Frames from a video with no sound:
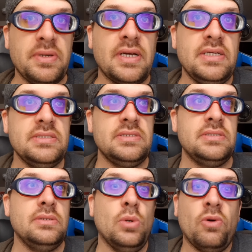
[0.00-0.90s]

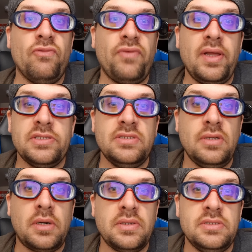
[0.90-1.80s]
because no fans in the
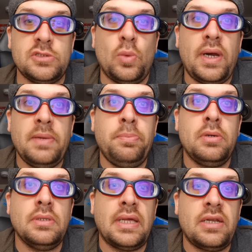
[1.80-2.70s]
audience. Why
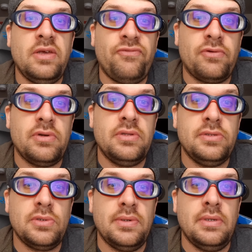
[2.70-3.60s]
put a lot of effort
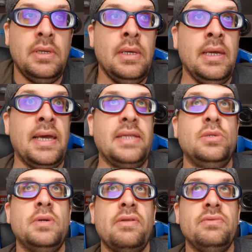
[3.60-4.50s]
into it? I
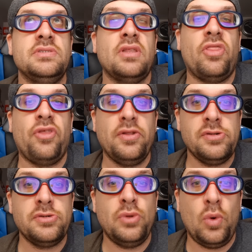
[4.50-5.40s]
know they have this
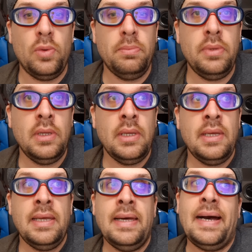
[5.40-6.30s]
Thunderdome.
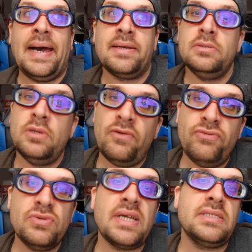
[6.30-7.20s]
I don't know if
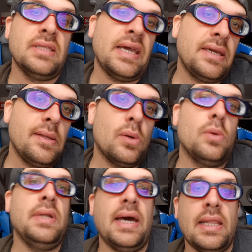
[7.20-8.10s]
you guys like it or
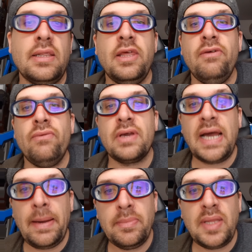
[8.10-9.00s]
not. Leave a
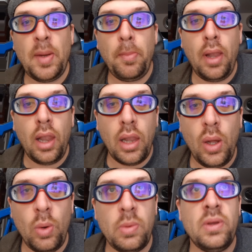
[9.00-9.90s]
comment down
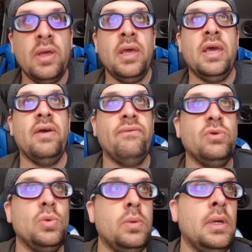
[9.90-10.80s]
below. Have
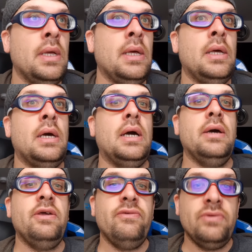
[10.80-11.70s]
you
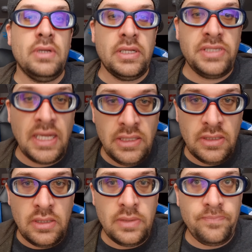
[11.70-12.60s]
even
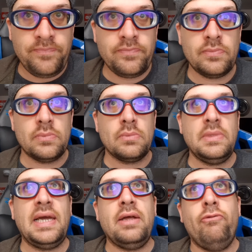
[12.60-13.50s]
attended it?
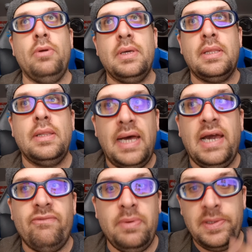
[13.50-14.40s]
Not really
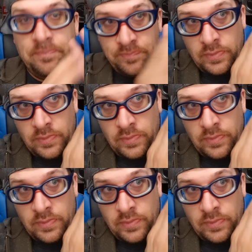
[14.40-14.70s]
live, but